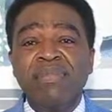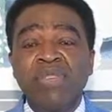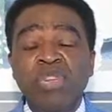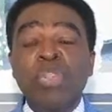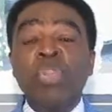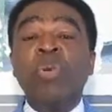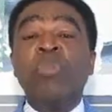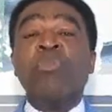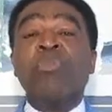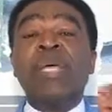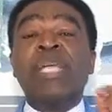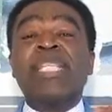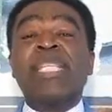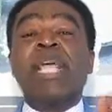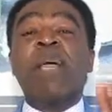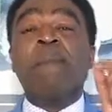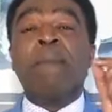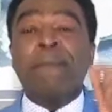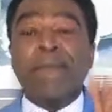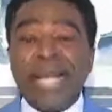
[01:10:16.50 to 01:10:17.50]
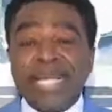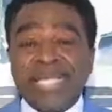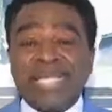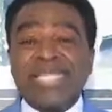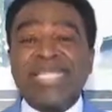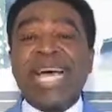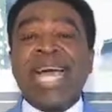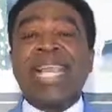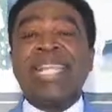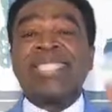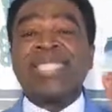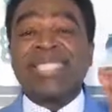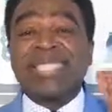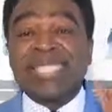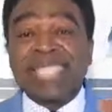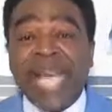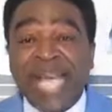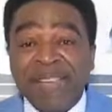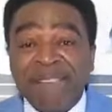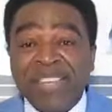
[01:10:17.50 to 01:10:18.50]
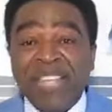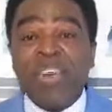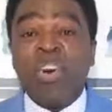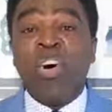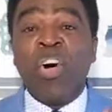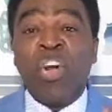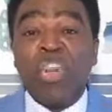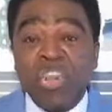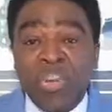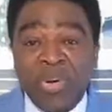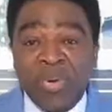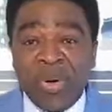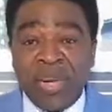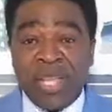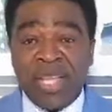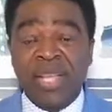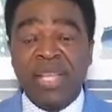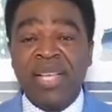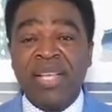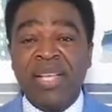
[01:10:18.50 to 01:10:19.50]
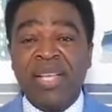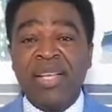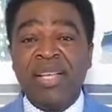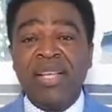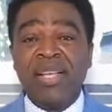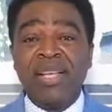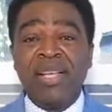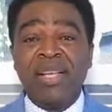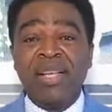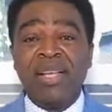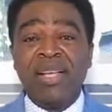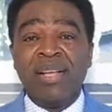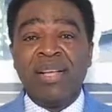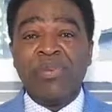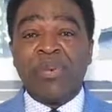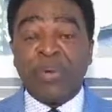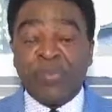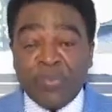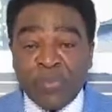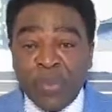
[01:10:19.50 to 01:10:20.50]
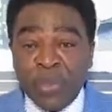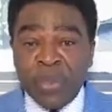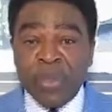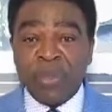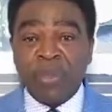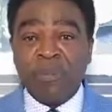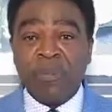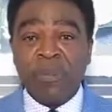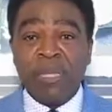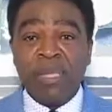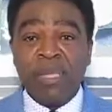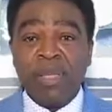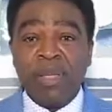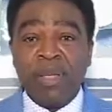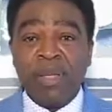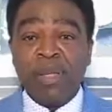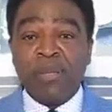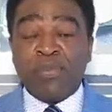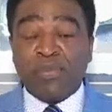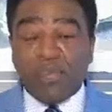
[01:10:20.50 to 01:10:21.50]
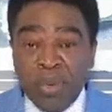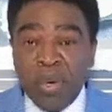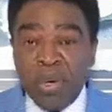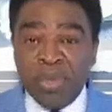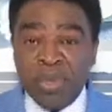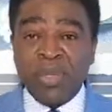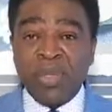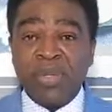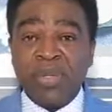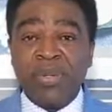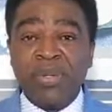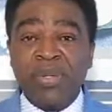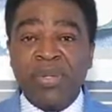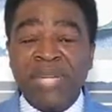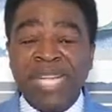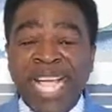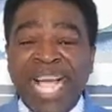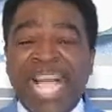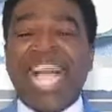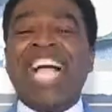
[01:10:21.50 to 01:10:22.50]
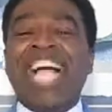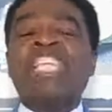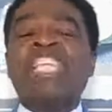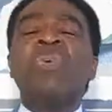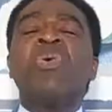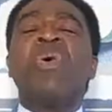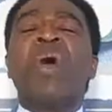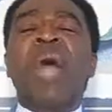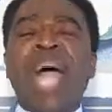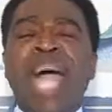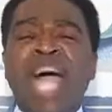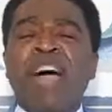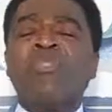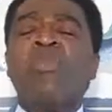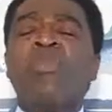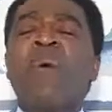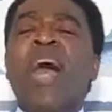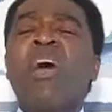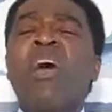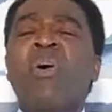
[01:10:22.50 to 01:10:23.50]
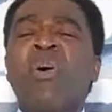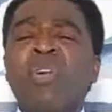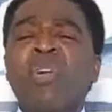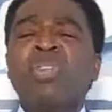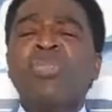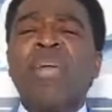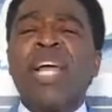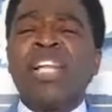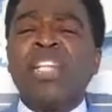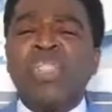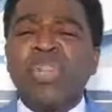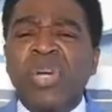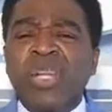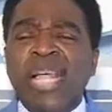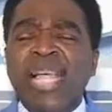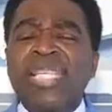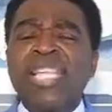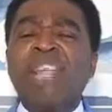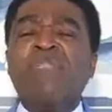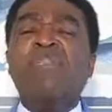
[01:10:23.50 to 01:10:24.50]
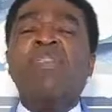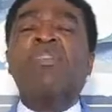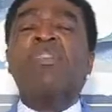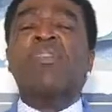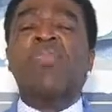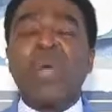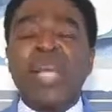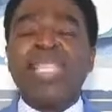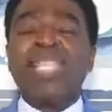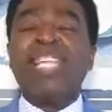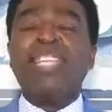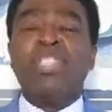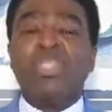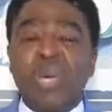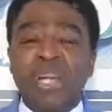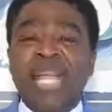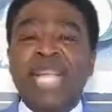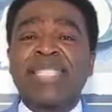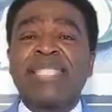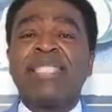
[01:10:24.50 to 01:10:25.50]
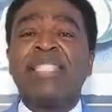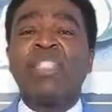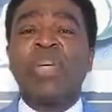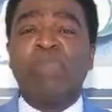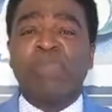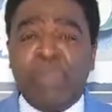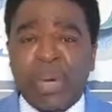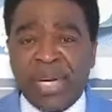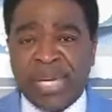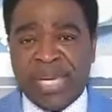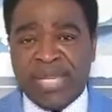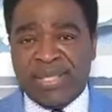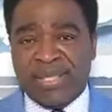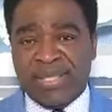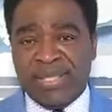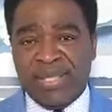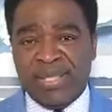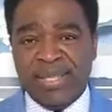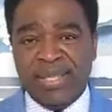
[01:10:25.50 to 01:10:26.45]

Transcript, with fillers: You meet a person that is starving, hungry for food, food, and you have $100, even $20 in your pocket